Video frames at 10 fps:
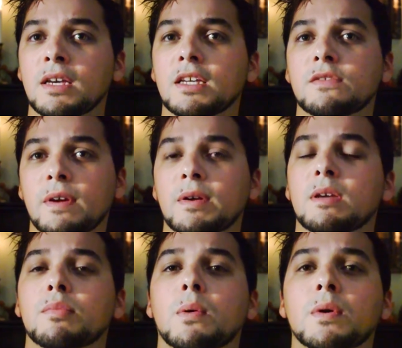is very
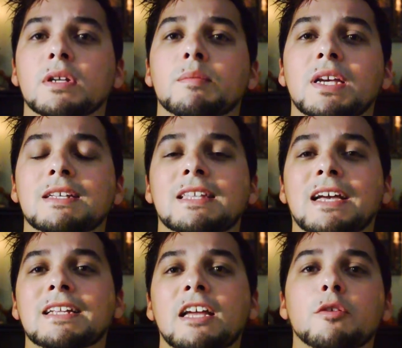important because
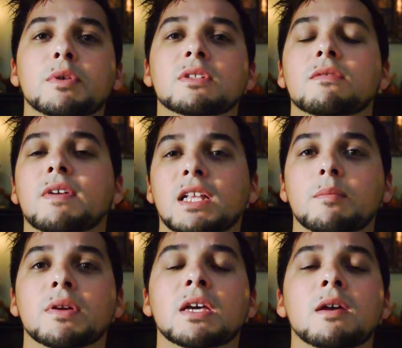that can help you
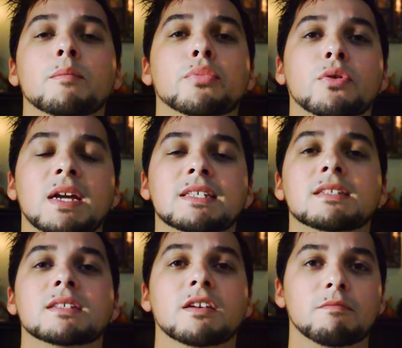develop
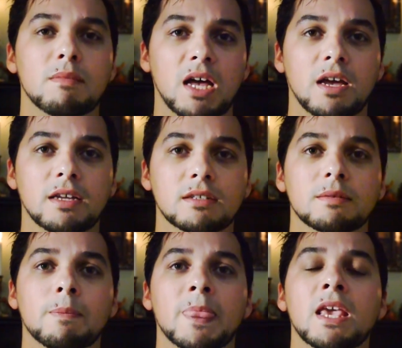presence of mind.
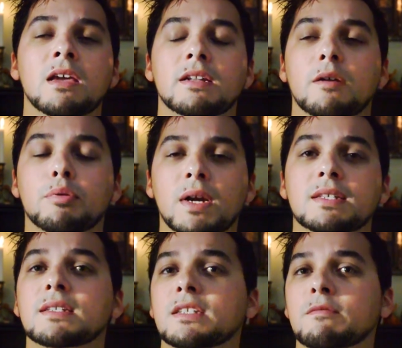Now,
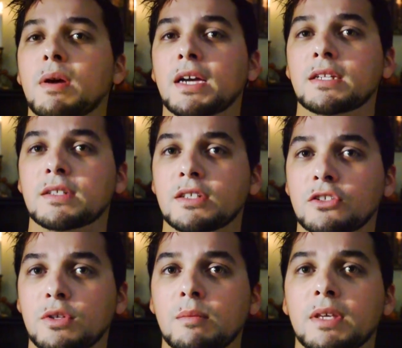presence of mind is
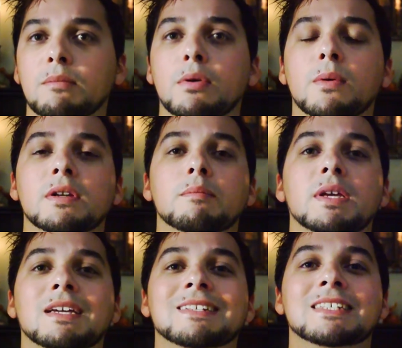extremely important
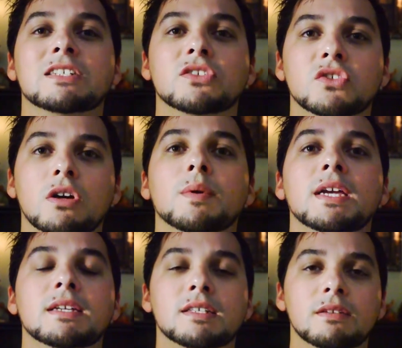because it is so
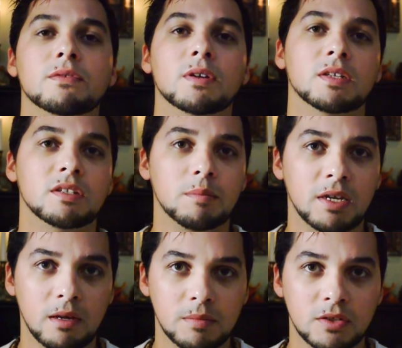easy for us to
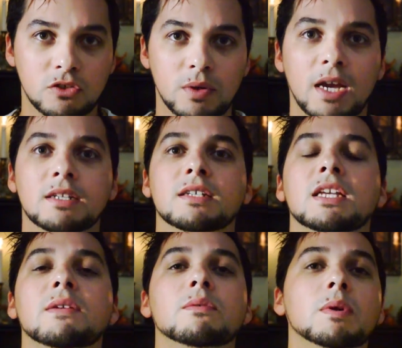become distracted
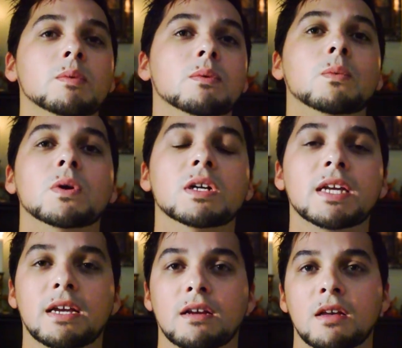even when we're
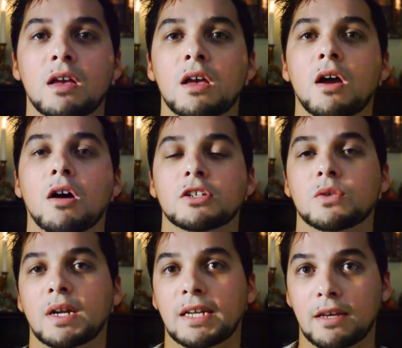working on
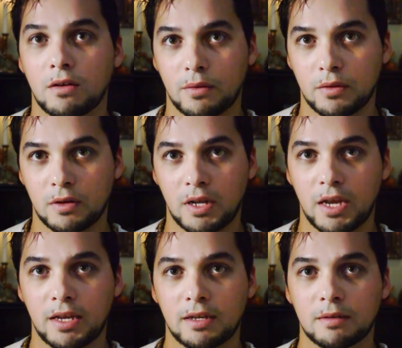trying to get our third
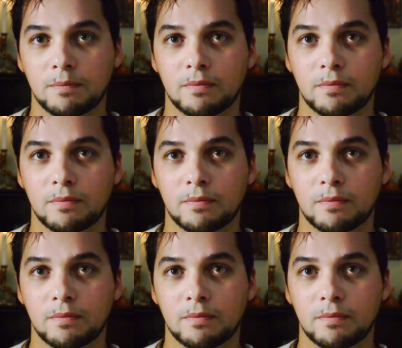eye in.